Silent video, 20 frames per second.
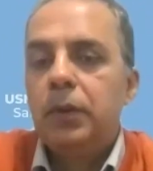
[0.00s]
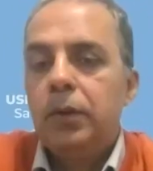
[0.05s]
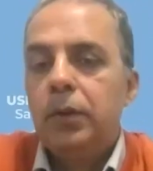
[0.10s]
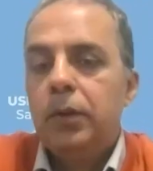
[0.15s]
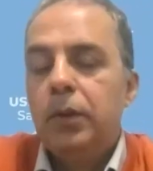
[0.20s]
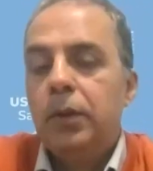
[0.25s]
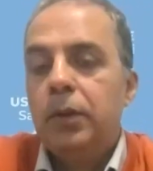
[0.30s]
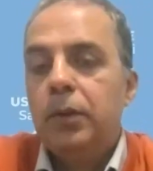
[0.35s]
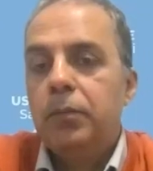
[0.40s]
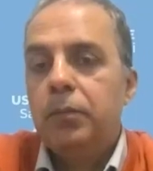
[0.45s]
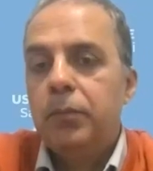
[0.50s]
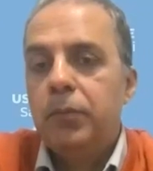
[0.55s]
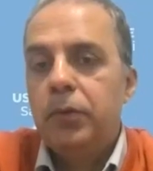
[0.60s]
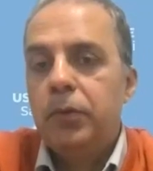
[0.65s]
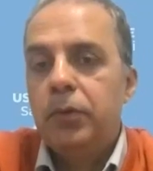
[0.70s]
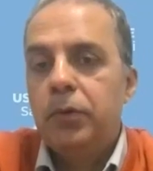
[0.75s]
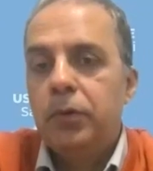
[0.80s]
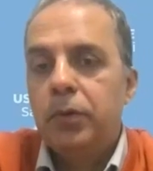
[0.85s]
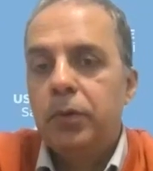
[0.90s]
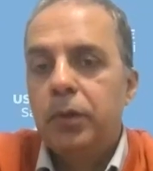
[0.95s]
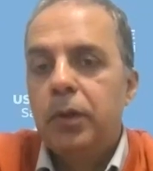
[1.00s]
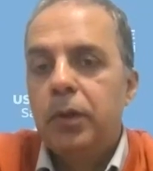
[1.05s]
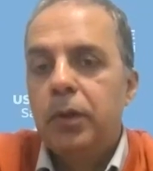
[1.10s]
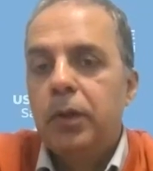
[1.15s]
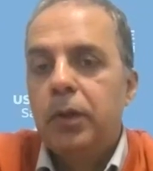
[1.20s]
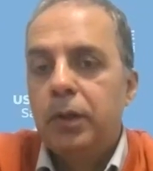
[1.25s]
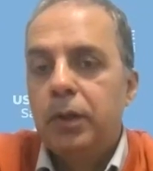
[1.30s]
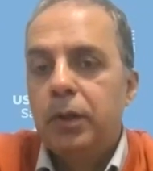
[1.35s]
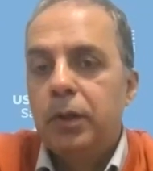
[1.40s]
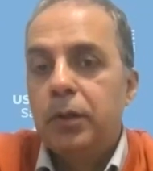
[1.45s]

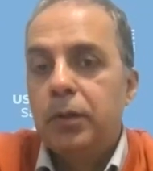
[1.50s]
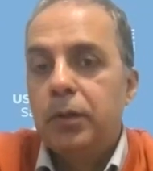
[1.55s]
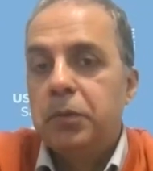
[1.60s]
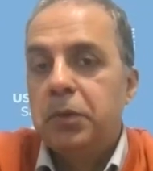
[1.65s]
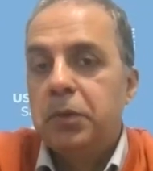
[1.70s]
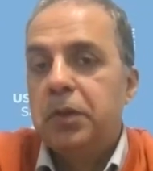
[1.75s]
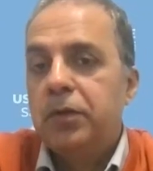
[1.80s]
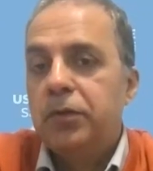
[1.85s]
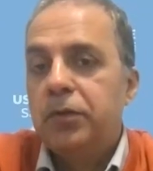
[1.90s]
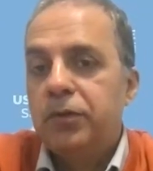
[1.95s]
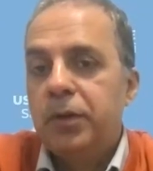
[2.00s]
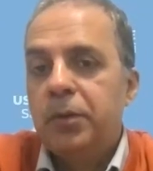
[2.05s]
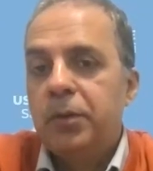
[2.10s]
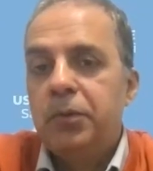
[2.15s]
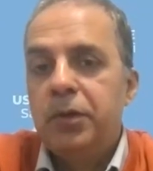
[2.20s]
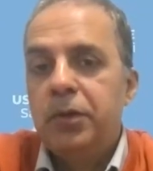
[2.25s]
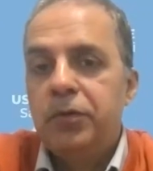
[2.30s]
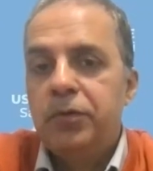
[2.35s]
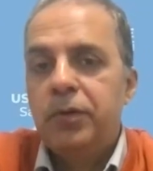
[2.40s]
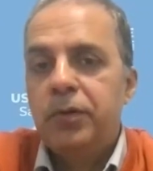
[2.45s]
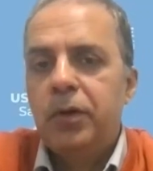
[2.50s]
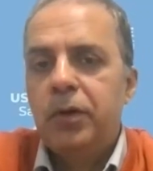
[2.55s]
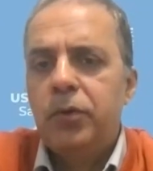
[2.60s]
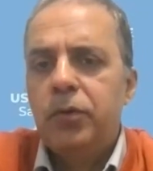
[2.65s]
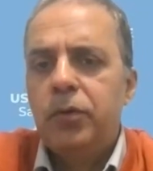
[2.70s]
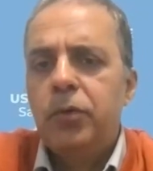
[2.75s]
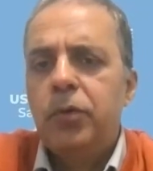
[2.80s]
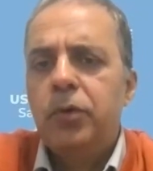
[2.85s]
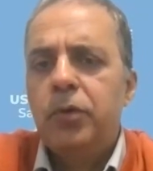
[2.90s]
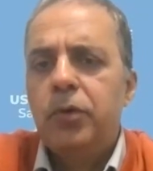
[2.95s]
there is some
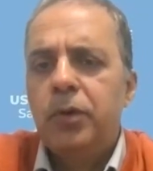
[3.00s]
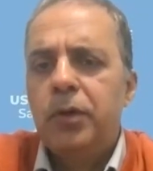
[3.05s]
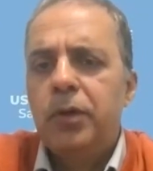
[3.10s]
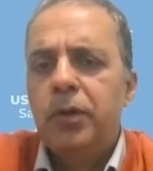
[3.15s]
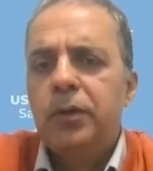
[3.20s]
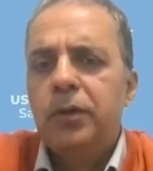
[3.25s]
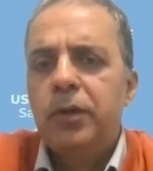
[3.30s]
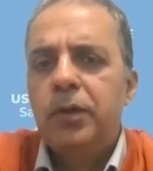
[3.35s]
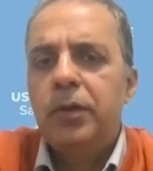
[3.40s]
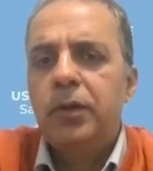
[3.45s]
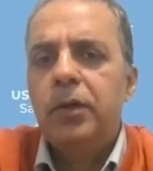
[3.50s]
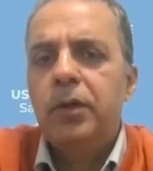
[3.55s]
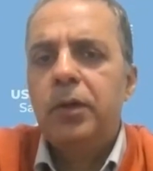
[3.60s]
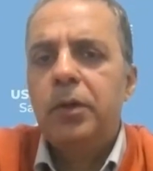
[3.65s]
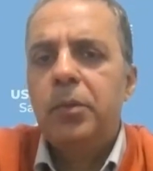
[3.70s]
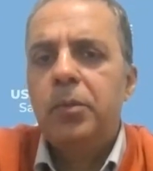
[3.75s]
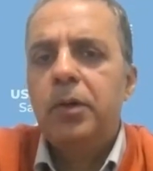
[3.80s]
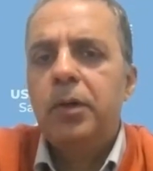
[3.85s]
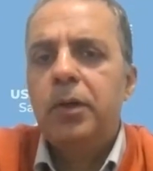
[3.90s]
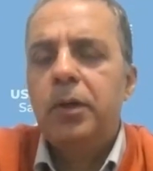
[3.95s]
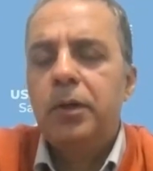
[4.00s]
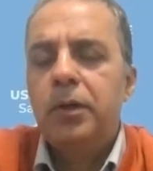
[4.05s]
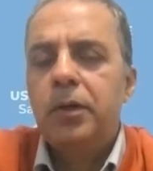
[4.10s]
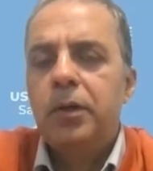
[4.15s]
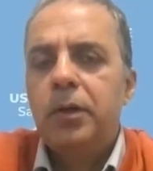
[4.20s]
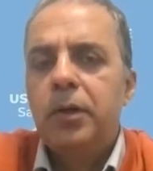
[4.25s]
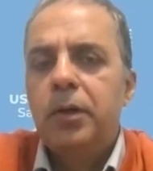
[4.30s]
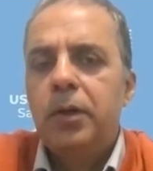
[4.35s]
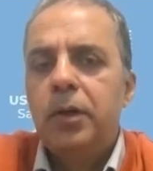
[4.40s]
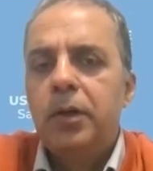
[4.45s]
discount going on. I think early bird
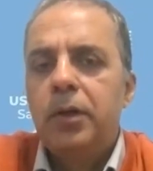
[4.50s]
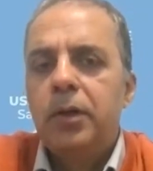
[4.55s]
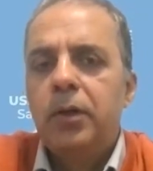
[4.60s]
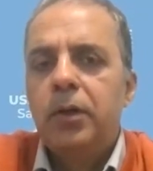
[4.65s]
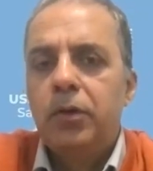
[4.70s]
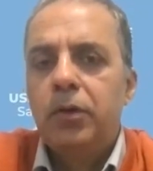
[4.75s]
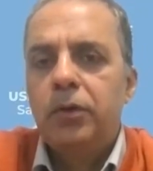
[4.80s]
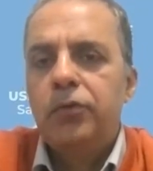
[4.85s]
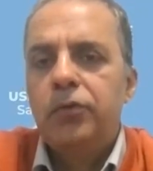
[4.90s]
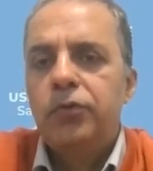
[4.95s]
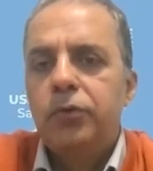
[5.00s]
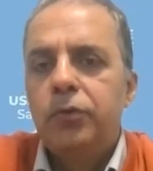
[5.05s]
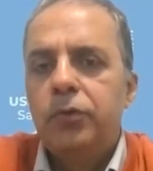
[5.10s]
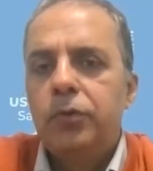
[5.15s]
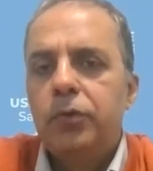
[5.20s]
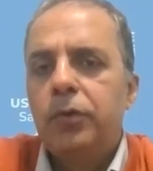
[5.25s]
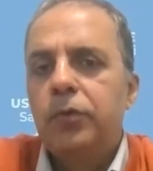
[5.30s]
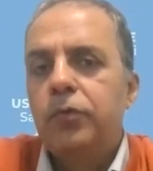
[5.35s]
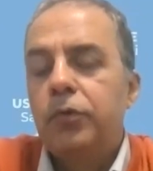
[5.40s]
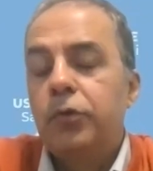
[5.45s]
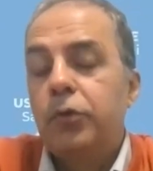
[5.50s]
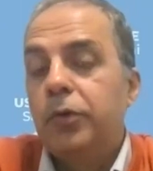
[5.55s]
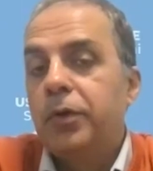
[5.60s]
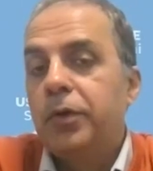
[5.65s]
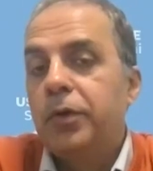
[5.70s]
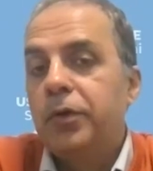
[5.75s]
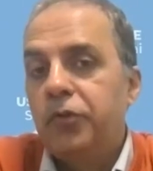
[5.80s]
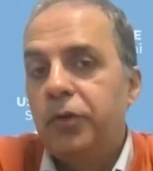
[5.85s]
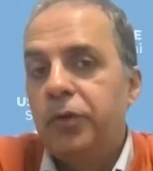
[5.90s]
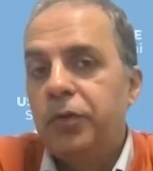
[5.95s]
also, if you're
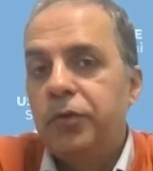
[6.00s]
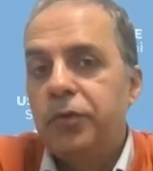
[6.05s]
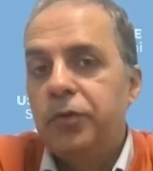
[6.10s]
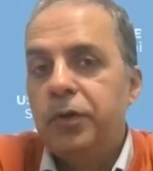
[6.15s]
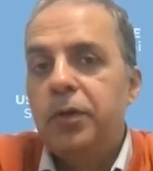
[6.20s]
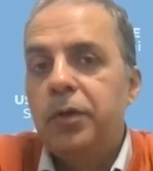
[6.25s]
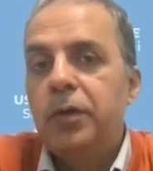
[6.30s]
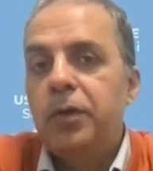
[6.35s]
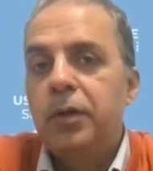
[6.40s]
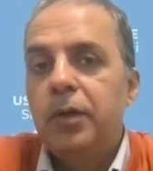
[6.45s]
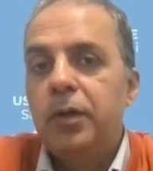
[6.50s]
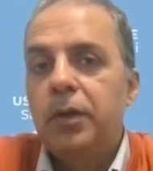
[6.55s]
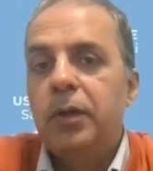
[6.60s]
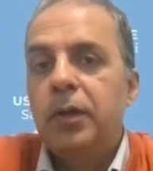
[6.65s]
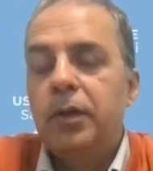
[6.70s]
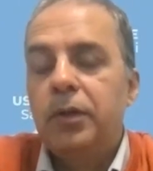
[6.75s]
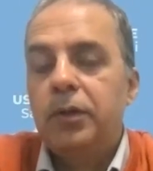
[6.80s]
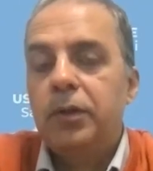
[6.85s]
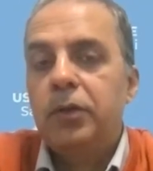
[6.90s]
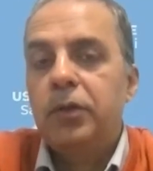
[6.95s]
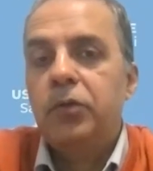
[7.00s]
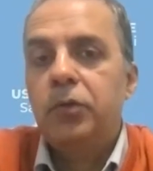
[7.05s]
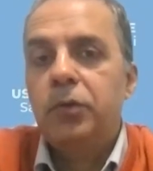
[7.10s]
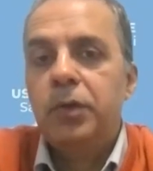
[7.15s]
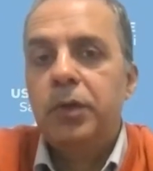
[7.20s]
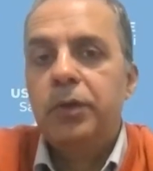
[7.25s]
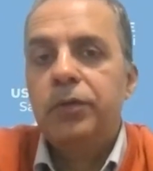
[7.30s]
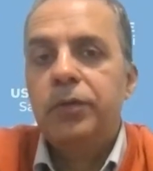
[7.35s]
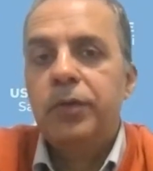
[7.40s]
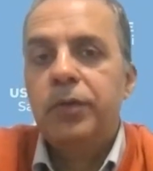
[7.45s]
interested, I think
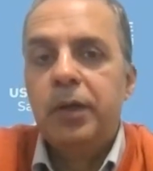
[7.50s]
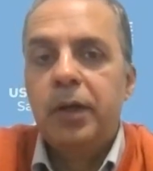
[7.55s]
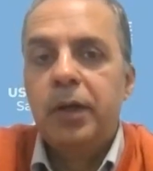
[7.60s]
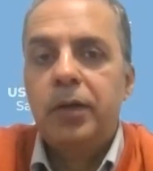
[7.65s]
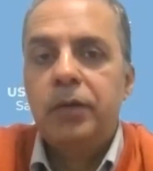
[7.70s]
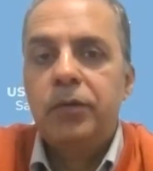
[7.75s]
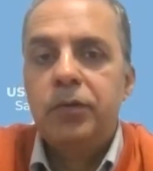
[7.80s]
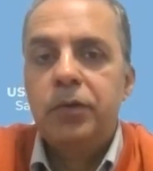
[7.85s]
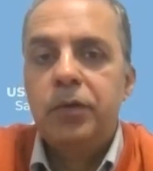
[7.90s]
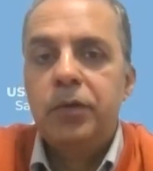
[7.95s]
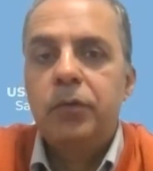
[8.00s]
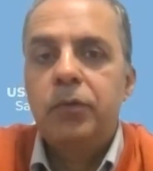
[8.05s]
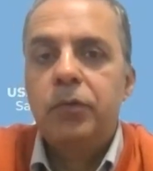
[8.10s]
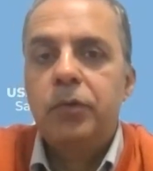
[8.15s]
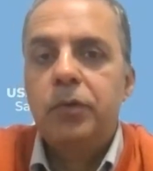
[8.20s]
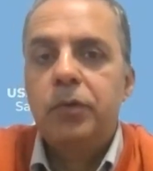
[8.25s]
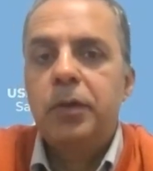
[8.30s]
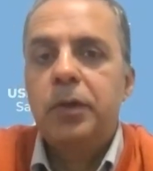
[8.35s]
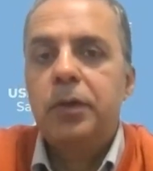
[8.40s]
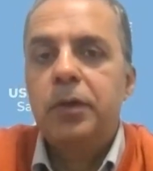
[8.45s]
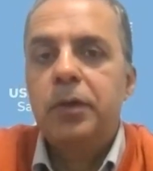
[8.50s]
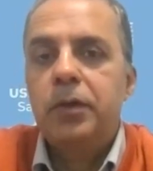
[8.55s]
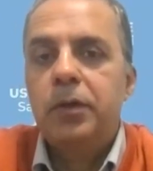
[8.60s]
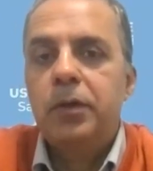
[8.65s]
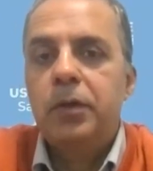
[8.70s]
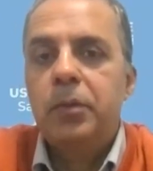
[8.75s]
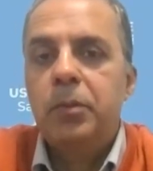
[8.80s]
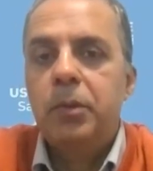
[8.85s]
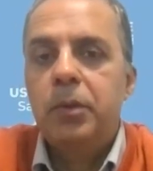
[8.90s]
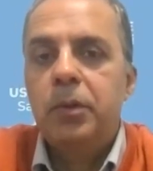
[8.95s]
today is the last day for that
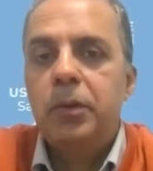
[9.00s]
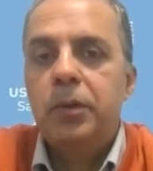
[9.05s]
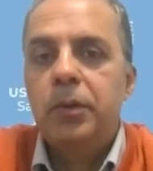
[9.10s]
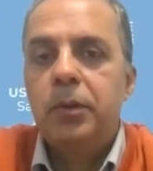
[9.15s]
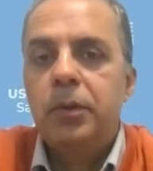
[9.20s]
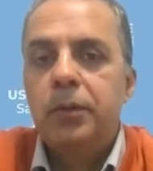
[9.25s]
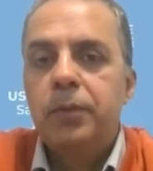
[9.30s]
early bird.